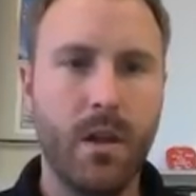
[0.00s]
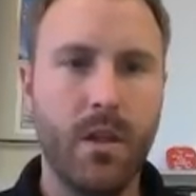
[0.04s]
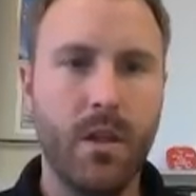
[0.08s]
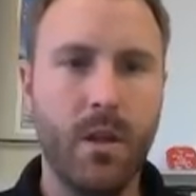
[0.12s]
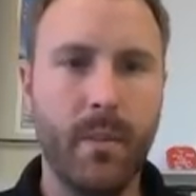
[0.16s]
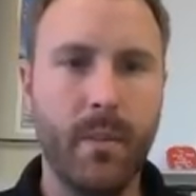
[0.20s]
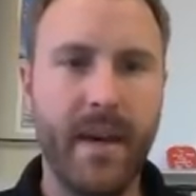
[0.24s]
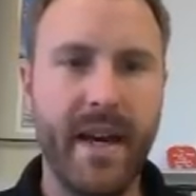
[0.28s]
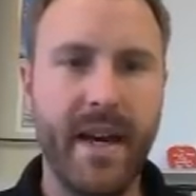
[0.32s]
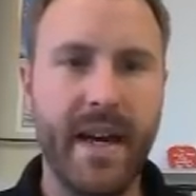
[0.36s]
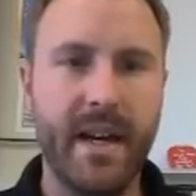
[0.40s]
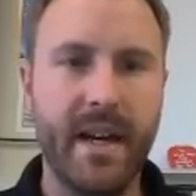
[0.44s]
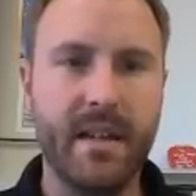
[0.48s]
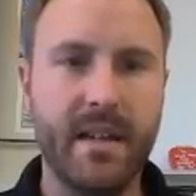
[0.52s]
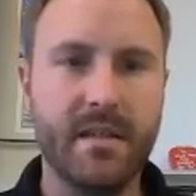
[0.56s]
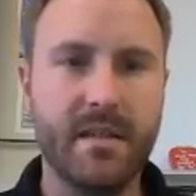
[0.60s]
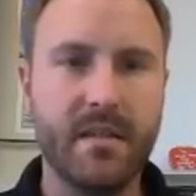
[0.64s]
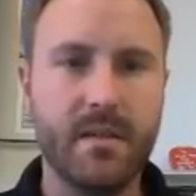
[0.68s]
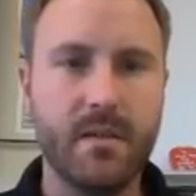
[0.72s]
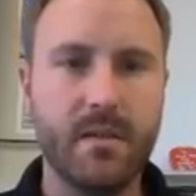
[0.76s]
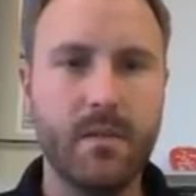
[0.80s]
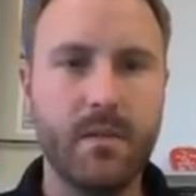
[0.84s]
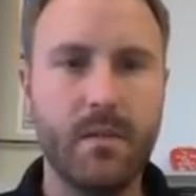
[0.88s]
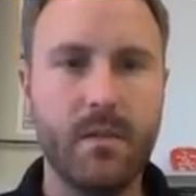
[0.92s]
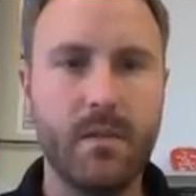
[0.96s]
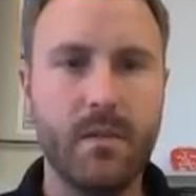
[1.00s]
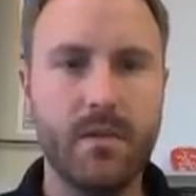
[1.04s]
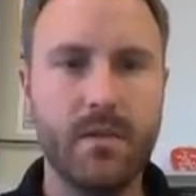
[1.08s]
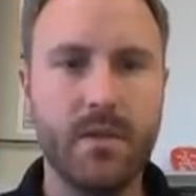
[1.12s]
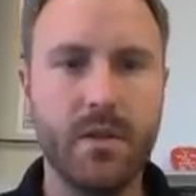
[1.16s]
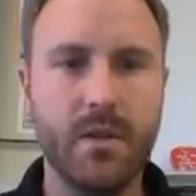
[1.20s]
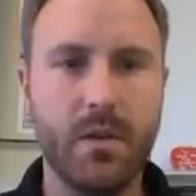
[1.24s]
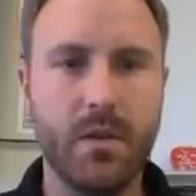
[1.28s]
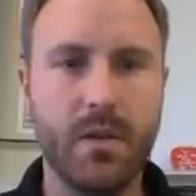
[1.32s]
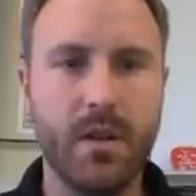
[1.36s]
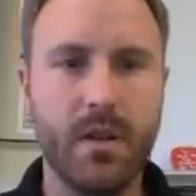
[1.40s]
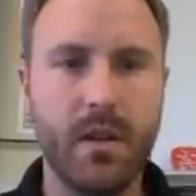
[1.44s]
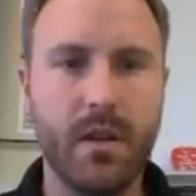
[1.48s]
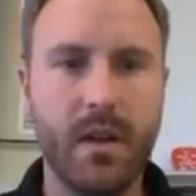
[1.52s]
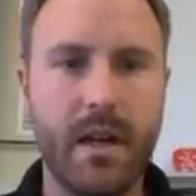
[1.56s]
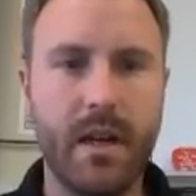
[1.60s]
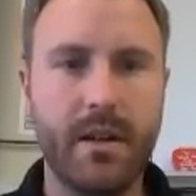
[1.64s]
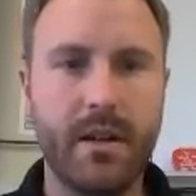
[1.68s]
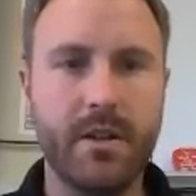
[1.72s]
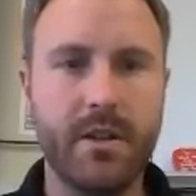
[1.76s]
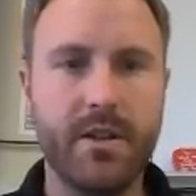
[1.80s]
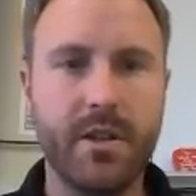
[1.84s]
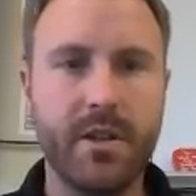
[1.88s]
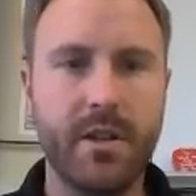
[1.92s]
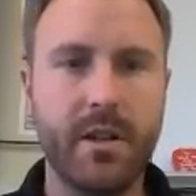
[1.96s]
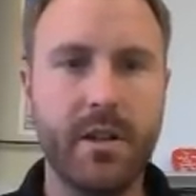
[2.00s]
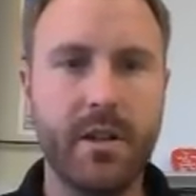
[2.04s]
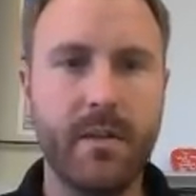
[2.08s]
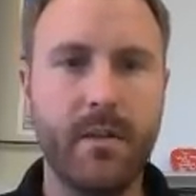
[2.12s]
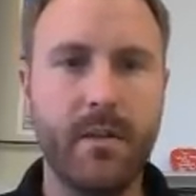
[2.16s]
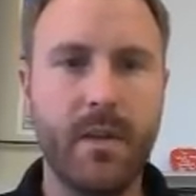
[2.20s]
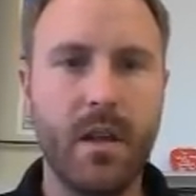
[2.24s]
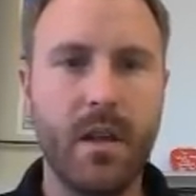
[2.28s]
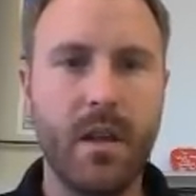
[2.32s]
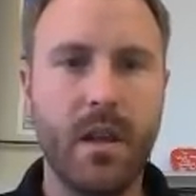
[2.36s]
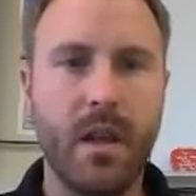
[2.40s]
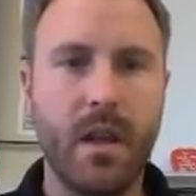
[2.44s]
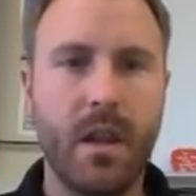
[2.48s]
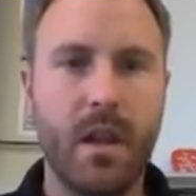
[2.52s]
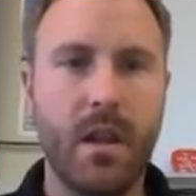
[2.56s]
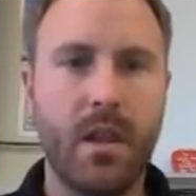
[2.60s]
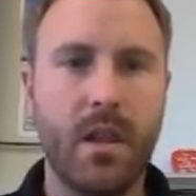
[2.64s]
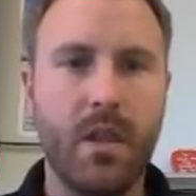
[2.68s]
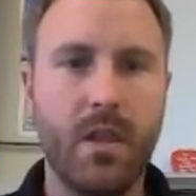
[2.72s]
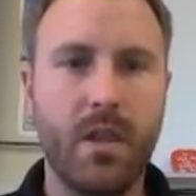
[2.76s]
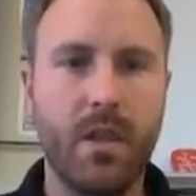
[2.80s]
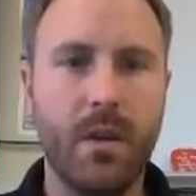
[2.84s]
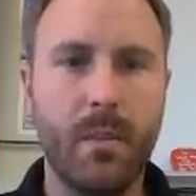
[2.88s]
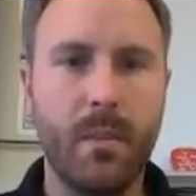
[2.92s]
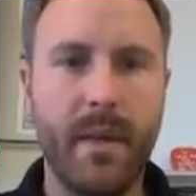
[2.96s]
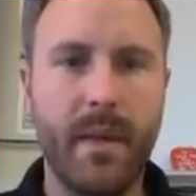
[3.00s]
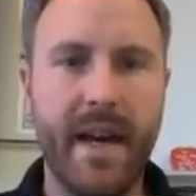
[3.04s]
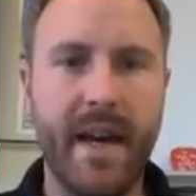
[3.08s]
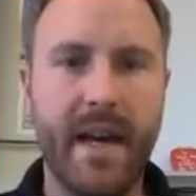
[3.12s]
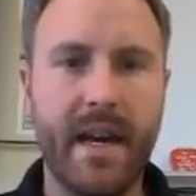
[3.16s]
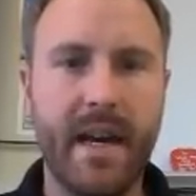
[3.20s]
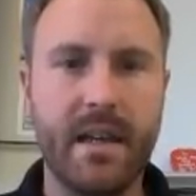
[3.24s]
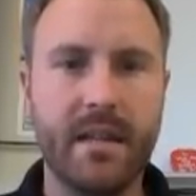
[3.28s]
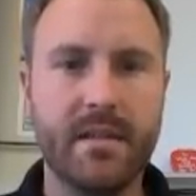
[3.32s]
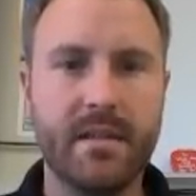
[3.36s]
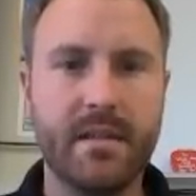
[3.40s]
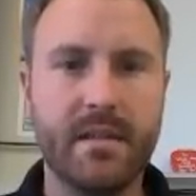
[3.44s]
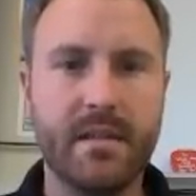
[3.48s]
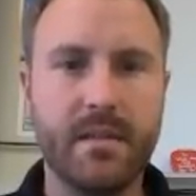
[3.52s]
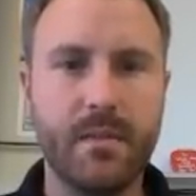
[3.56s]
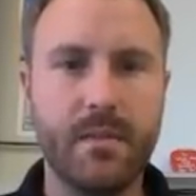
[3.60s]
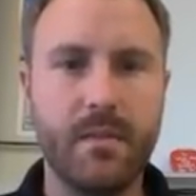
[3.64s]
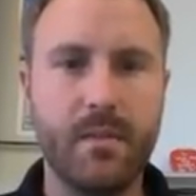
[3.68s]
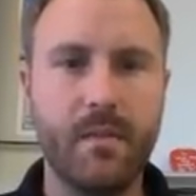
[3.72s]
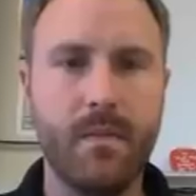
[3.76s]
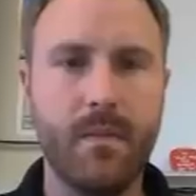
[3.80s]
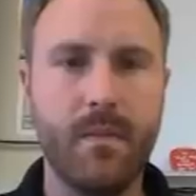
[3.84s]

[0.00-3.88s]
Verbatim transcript: the mass, so the larger the mass,